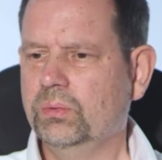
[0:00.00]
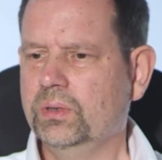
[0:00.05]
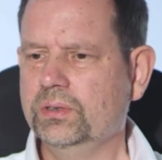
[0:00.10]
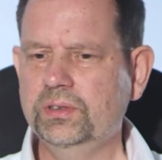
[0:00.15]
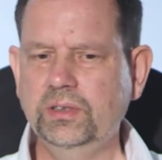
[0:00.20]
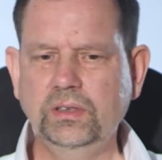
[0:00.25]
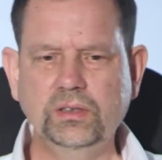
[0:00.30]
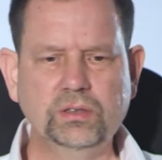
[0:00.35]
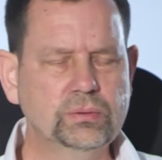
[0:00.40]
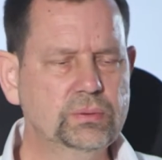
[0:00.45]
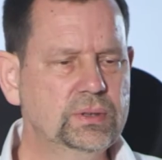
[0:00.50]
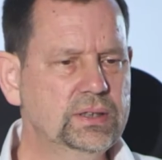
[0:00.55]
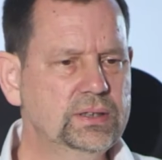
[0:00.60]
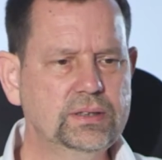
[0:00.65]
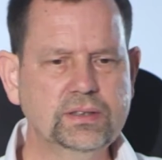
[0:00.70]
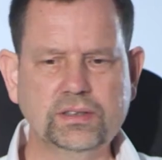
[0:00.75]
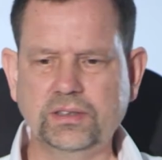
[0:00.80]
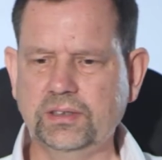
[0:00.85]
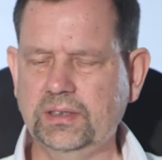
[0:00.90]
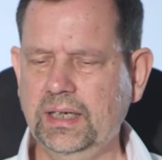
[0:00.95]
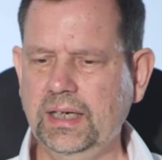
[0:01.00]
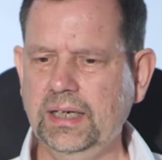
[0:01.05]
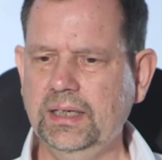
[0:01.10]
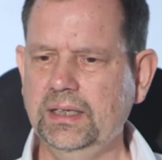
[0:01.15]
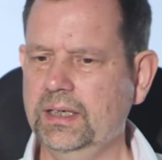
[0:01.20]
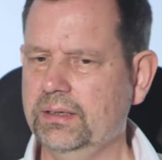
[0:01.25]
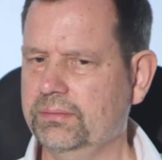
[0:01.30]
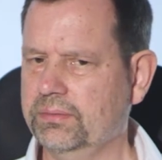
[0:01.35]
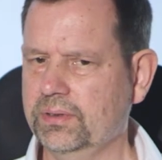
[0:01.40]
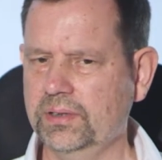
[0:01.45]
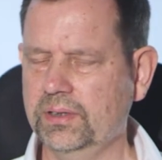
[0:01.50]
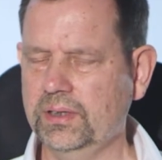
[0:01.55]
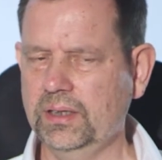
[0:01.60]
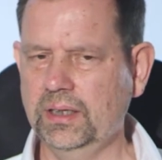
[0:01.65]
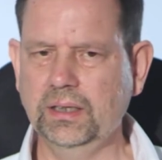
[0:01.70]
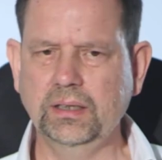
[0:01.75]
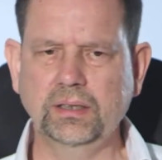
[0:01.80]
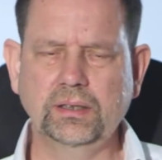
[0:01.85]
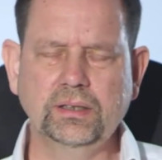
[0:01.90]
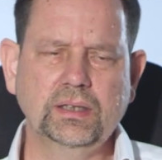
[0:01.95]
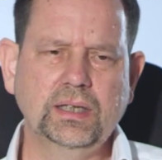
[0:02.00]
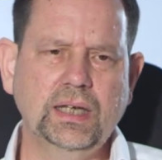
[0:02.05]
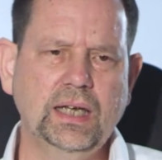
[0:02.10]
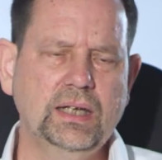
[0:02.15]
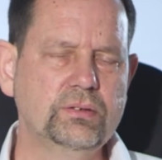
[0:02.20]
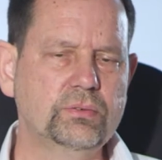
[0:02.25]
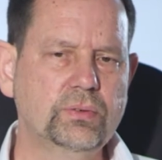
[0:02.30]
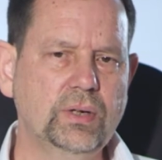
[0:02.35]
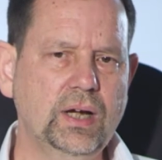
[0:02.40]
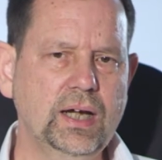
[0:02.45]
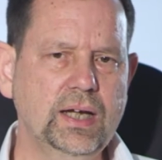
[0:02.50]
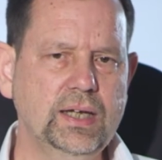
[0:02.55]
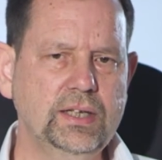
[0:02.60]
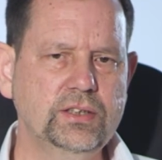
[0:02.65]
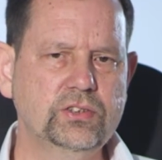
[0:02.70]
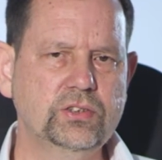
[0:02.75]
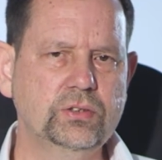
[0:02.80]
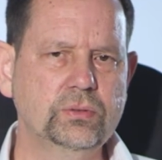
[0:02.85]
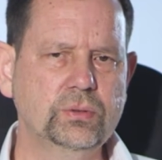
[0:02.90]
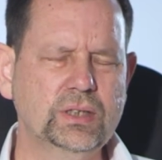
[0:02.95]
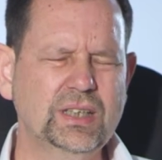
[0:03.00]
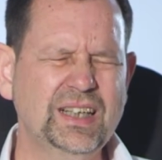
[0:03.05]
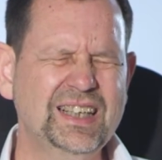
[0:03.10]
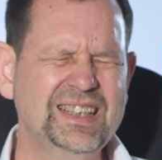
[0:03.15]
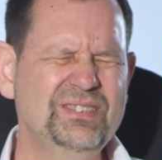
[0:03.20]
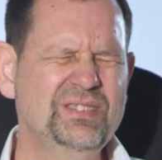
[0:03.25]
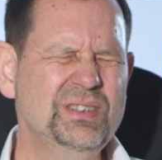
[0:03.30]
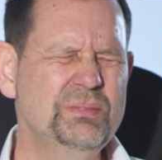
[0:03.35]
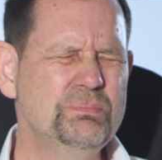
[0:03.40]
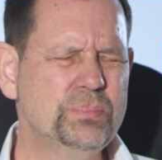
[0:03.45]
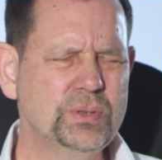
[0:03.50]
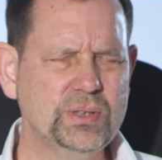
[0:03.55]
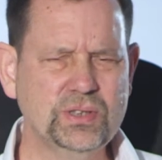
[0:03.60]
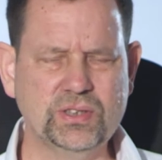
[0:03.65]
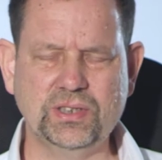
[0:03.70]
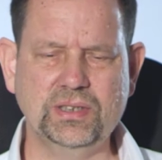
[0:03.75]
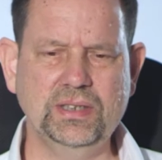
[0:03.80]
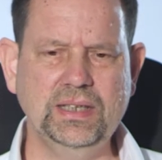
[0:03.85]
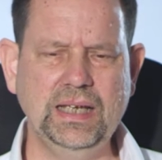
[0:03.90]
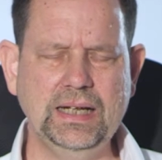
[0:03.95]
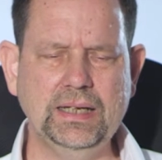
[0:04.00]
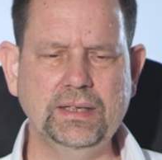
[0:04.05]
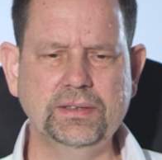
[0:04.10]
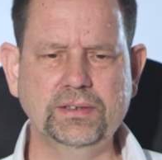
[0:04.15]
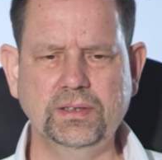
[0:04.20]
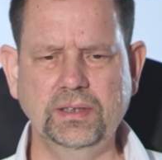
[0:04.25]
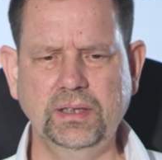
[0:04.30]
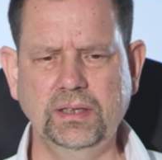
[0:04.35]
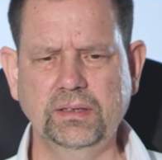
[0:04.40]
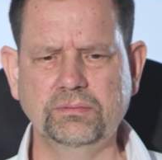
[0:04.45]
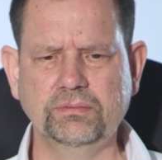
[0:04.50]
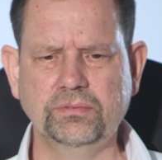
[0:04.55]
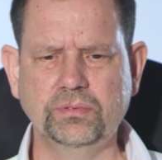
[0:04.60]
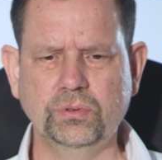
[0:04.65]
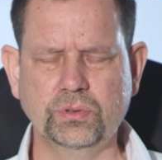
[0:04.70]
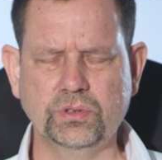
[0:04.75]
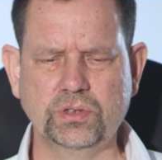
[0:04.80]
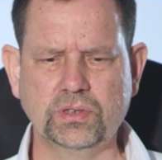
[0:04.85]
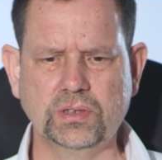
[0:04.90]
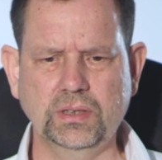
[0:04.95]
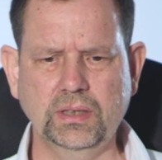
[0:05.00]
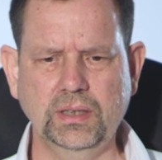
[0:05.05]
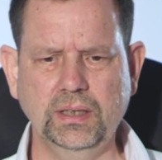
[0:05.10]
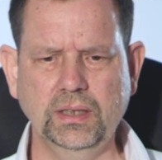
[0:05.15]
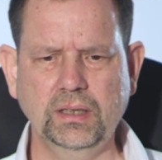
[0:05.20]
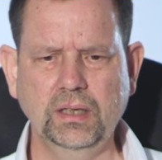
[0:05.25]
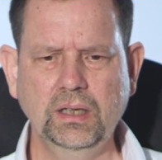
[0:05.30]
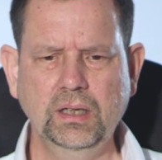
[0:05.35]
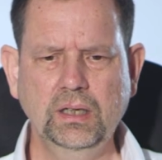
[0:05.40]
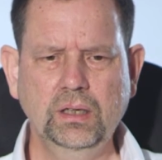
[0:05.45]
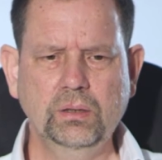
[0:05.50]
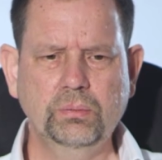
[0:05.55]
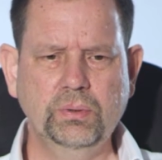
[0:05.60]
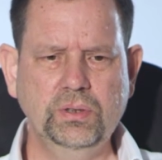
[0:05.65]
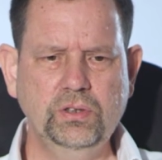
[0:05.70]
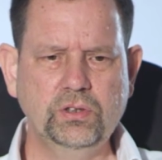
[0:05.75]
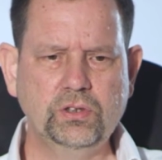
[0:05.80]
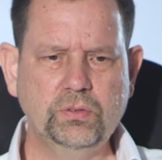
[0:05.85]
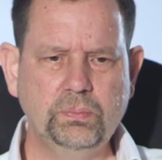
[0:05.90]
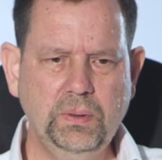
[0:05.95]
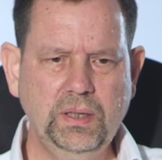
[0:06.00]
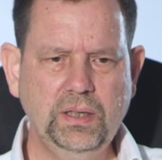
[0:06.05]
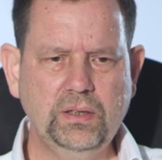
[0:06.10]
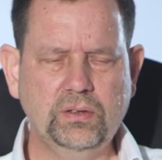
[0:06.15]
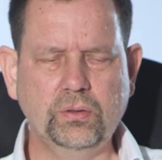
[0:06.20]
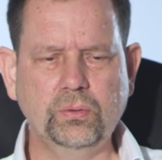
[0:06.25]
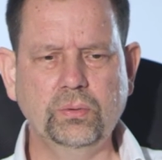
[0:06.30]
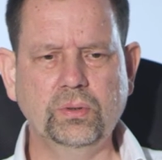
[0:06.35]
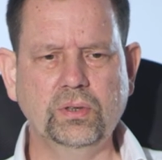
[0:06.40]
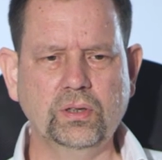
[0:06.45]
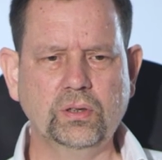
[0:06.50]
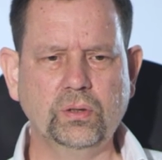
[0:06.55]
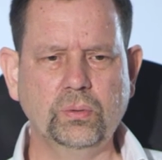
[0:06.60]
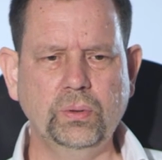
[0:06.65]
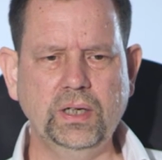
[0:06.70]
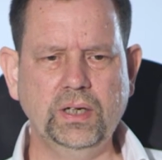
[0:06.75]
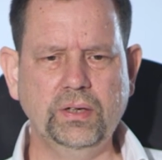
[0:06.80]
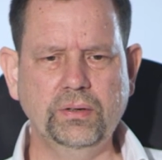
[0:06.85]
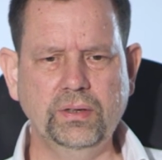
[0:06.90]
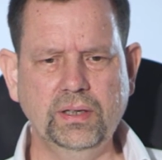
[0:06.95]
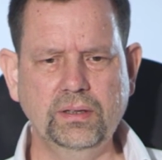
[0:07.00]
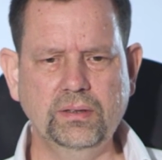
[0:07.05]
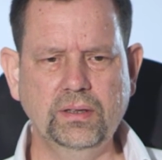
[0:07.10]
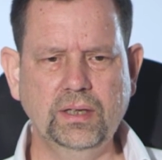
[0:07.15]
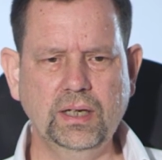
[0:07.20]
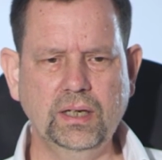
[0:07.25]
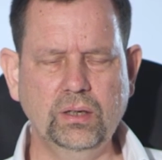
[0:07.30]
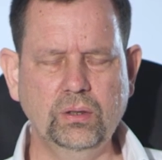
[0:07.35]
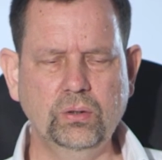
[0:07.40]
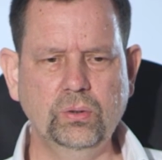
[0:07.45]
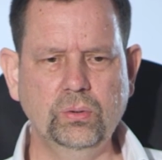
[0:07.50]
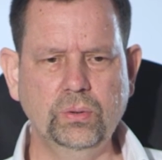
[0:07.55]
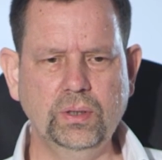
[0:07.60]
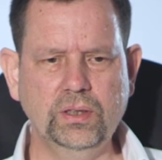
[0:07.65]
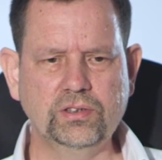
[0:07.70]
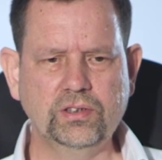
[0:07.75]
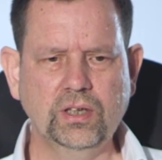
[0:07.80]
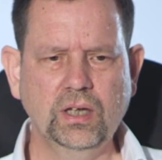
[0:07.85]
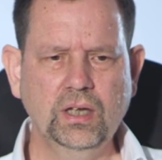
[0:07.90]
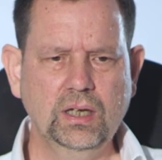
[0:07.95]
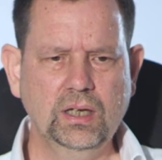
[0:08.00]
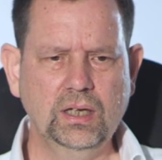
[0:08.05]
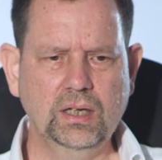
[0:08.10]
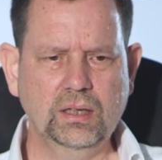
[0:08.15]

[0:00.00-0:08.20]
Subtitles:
wanting to understand everything, and can rise to a kind of impersonality, unfortunately. When you speak to an Aquarian, they're always